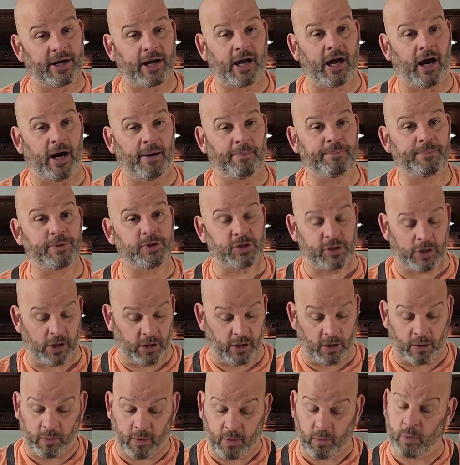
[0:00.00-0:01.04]
a cup.
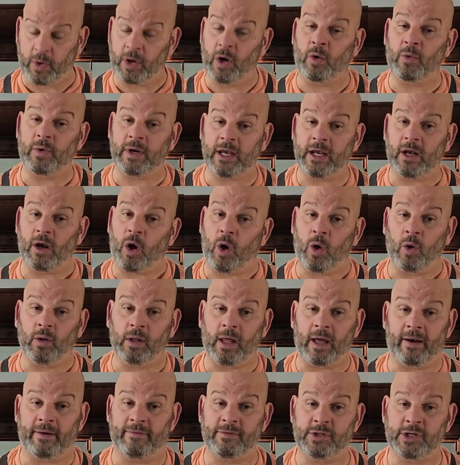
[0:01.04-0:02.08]
So we don't need a whole
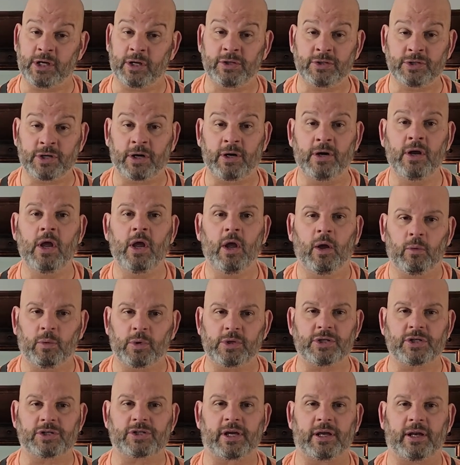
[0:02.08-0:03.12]
lot of ginger.
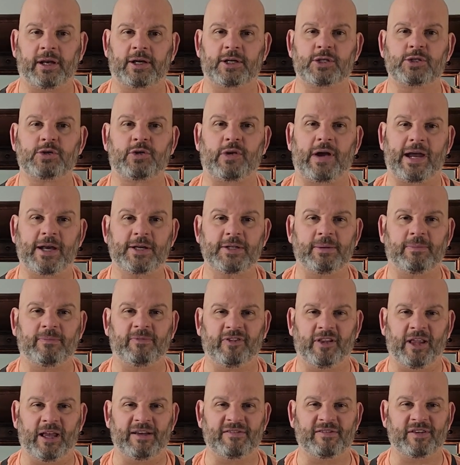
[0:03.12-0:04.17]
We're just going to extract some
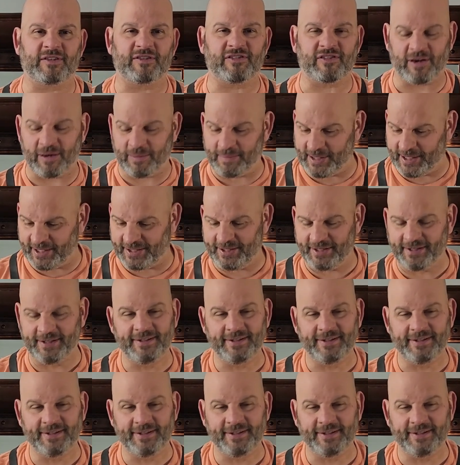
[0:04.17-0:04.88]
flavor from it.